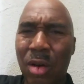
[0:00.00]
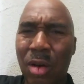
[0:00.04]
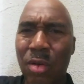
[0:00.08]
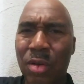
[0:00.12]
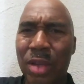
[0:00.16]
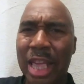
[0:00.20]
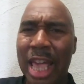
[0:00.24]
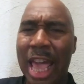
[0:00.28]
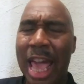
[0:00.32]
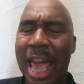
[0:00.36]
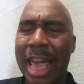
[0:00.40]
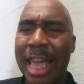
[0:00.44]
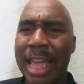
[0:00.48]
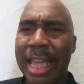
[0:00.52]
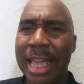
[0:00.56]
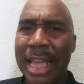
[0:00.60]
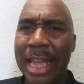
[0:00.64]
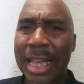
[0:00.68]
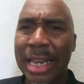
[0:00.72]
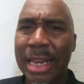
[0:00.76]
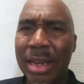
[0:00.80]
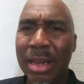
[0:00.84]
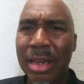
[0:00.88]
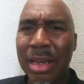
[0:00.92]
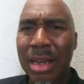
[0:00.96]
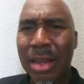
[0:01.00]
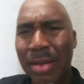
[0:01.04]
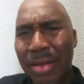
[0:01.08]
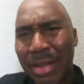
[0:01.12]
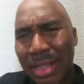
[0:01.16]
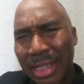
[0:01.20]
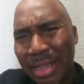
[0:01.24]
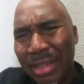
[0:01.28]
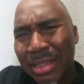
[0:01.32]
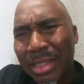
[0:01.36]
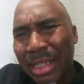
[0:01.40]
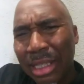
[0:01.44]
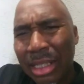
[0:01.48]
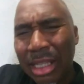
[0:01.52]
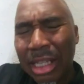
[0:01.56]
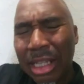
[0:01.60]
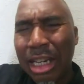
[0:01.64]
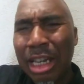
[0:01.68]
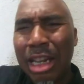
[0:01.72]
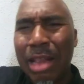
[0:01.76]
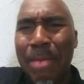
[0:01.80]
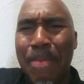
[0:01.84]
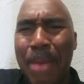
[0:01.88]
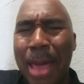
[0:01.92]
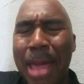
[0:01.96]
okay, and then there's, there's a little
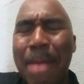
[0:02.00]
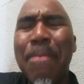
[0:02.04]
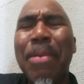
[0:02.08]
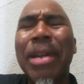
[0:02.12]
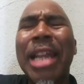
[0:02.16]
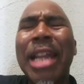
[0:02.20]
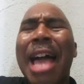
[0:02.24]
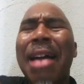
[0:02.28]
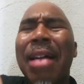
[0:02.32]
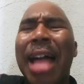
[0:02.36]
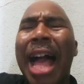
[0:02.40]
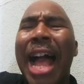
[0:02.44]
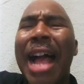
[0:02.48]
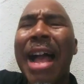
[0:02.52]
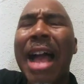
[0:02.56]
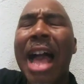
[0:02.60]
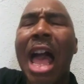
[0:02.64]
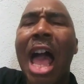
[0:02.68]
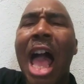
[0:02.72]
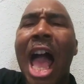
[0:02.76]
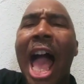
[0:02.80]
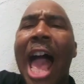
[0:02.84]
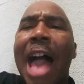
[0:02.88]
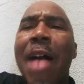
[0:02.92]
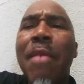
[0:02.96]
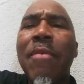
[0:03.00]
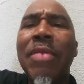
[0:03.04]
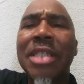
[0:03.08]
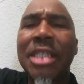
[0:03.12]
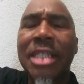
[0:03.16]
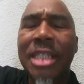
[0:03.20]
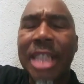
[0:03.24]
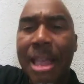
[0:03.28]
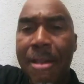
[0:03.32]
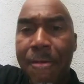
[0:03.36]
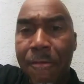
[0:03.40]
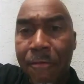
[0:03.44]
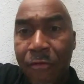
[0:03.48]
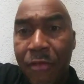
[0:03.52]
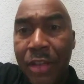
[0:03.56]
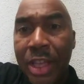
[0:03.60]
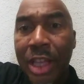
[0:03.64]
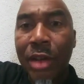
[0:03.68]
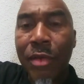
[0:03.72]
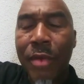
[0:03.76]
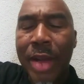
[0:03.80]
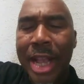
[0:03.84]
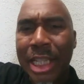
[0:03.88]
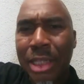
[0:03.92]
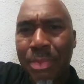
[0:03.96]
debate, but I, I, I would say
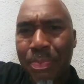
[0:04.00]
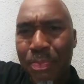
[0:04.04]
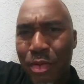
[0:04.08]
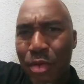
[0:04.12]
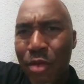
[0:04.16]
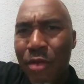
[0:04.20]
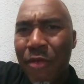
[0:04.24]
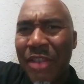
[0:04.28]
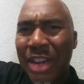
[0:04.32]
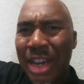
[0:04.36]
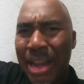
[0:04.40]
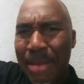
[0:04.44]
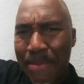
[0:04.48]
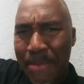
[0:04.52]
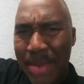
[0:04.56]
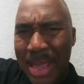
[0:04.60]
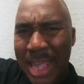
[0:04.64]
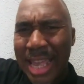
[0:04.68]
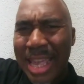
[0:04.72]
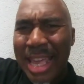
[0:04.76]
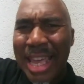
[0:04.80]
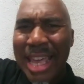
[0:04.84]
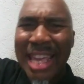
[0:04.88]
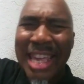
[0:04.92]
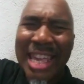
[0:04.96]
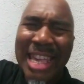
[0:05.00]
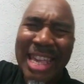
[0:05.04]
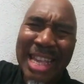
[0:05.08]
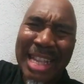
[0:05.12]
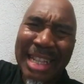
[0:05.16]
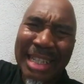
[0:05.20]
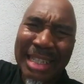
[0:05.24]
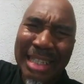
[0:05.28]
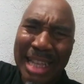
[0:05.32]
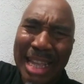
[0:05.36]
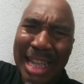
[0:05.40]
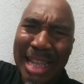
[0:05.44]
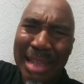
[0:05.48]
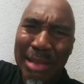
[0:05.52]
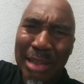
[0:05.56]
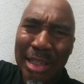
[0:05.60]
Federer has proven to me he's